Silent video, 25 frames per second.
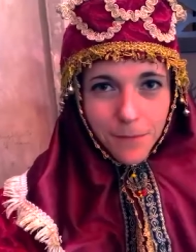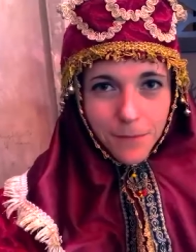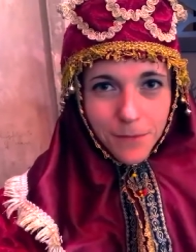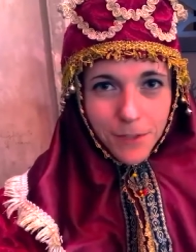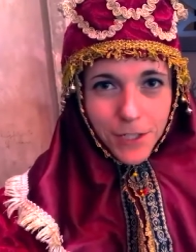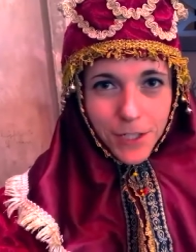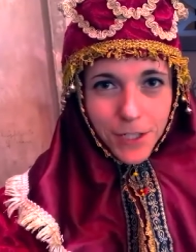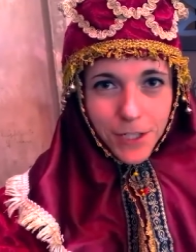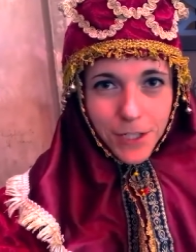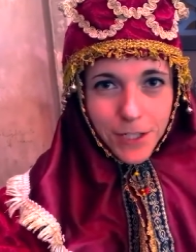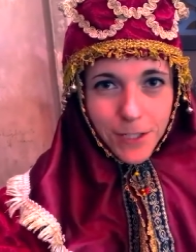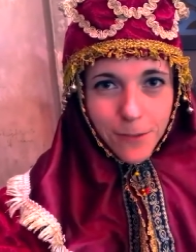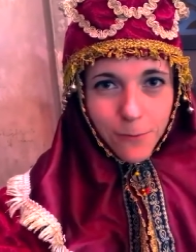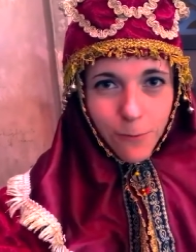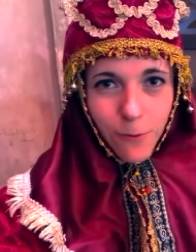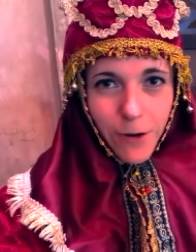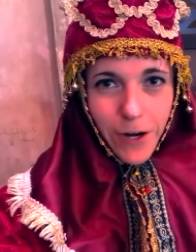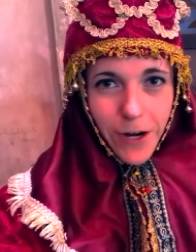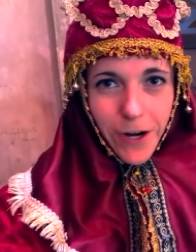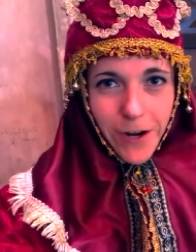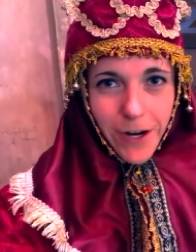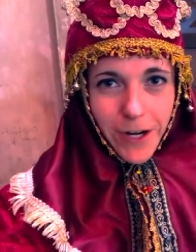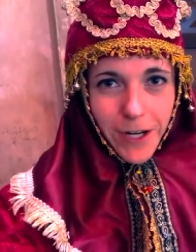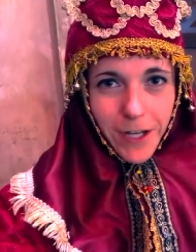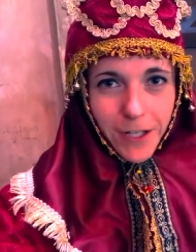I'm just
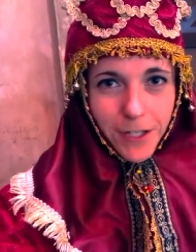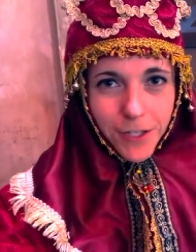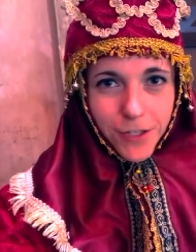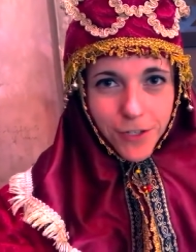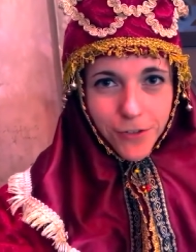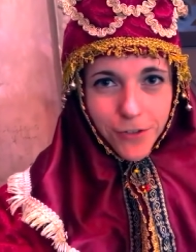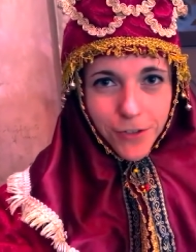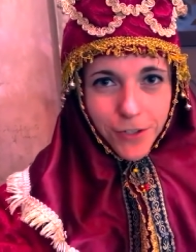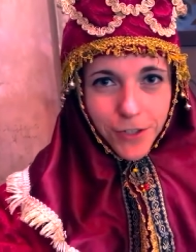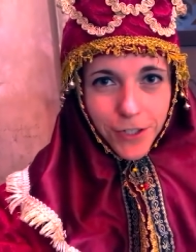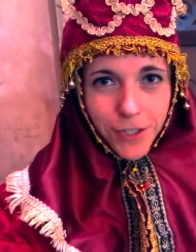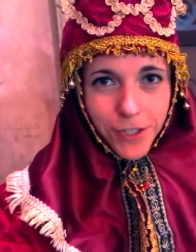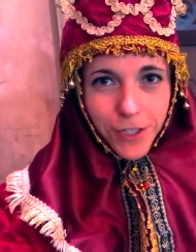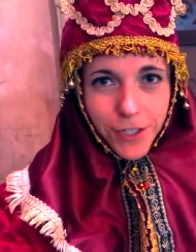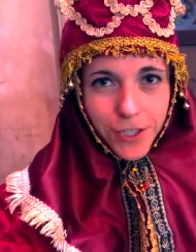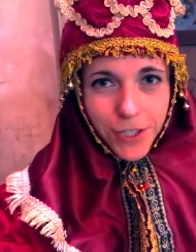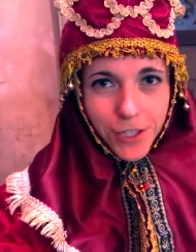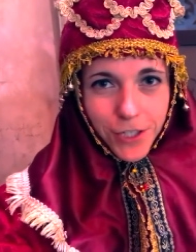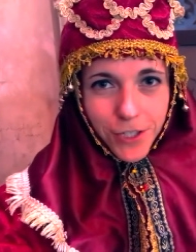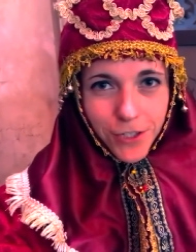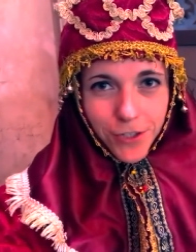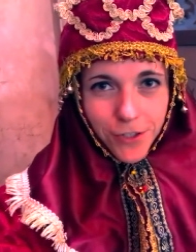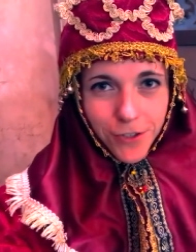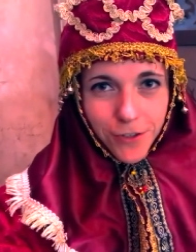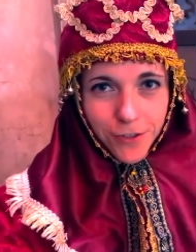wearing a
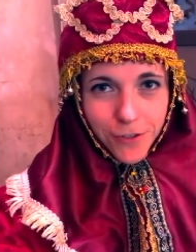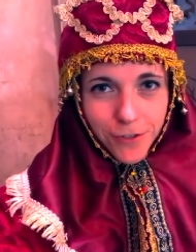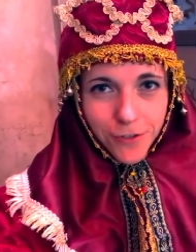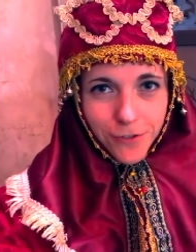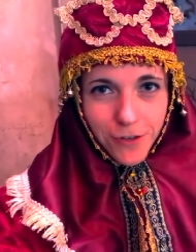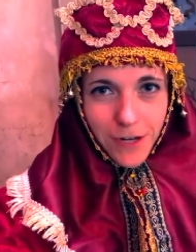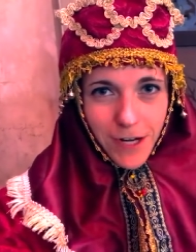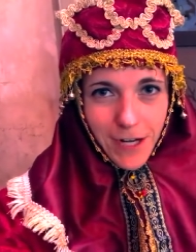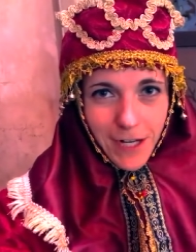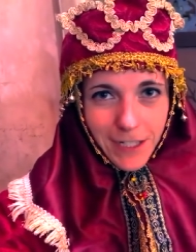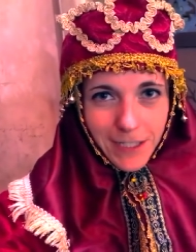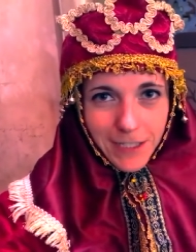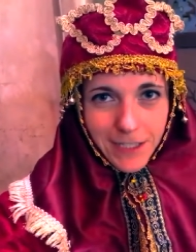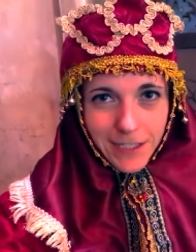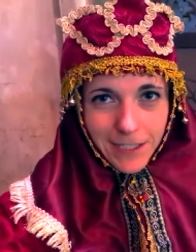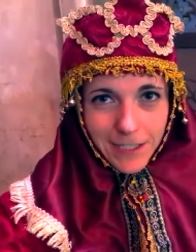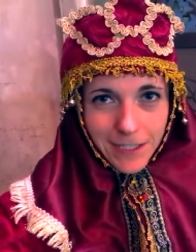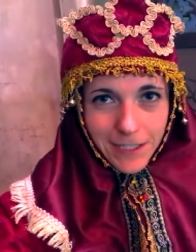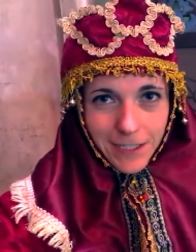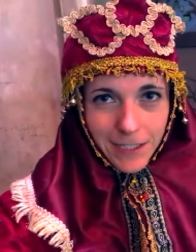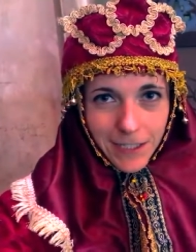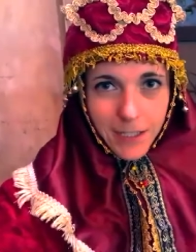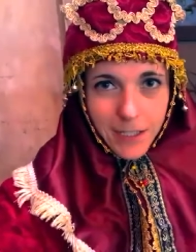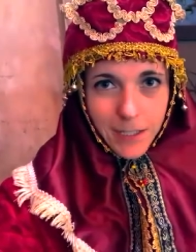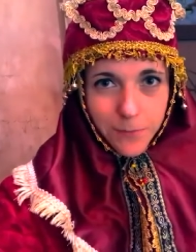traditional dress
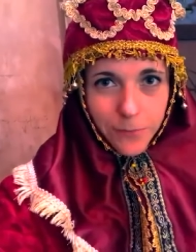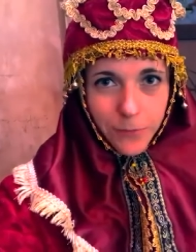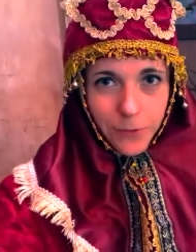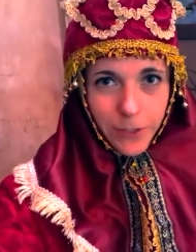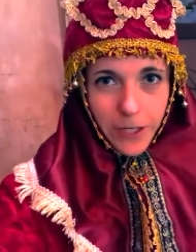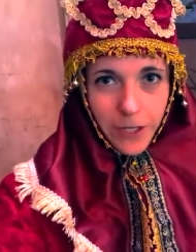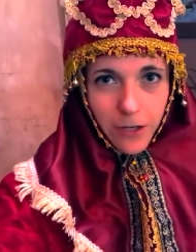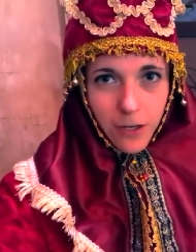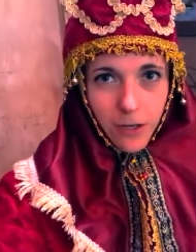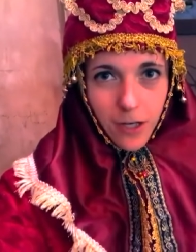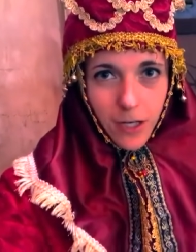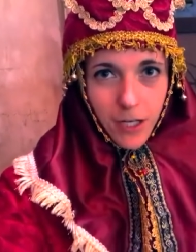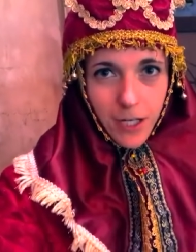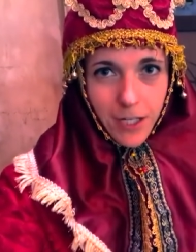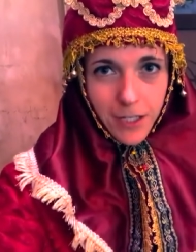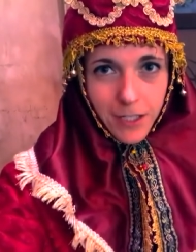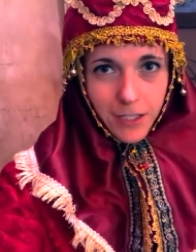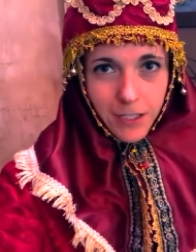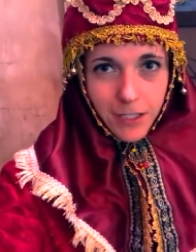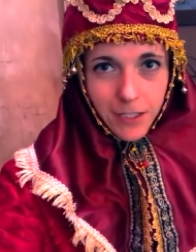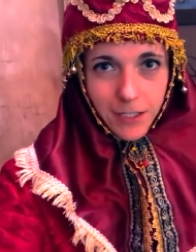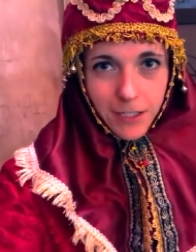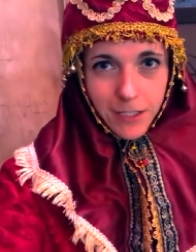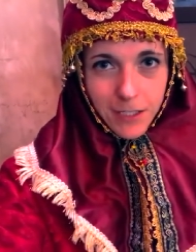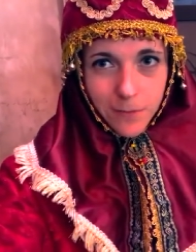it's pretty hot
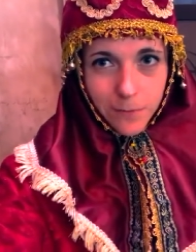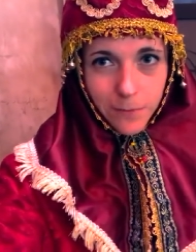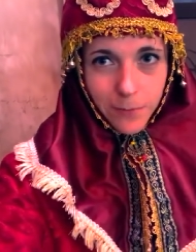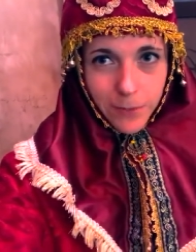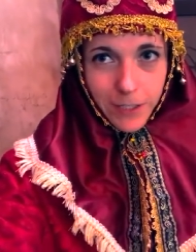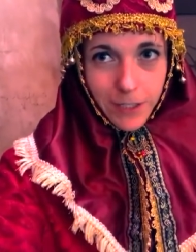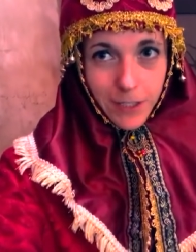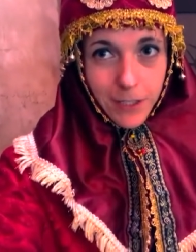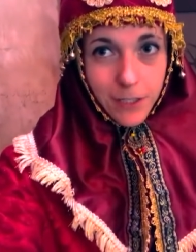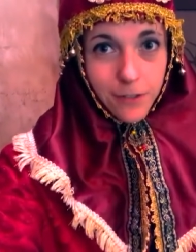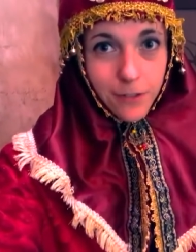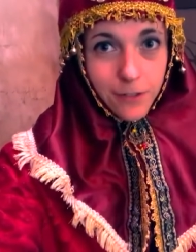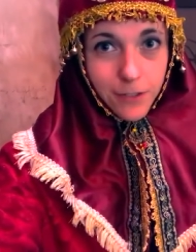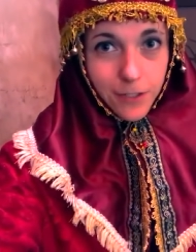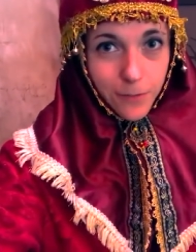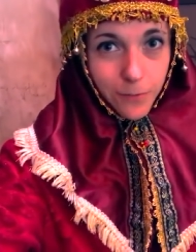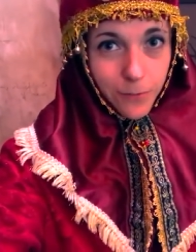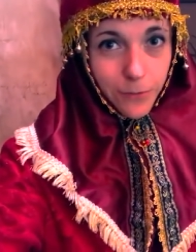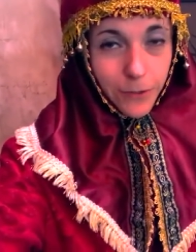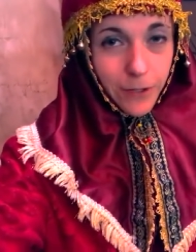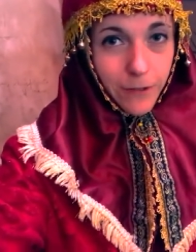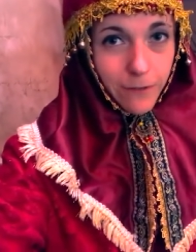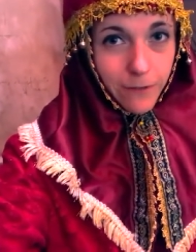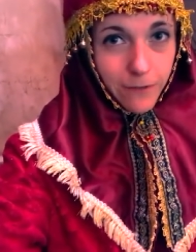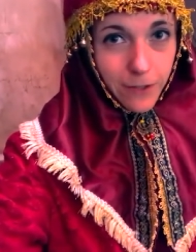in this, but it's also
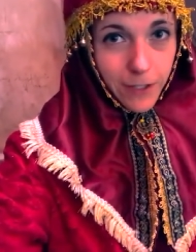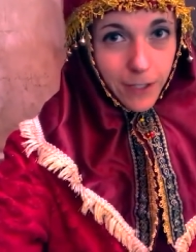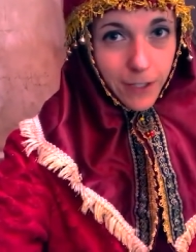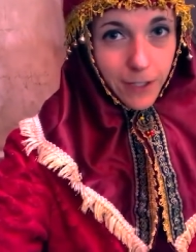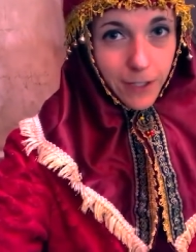pretty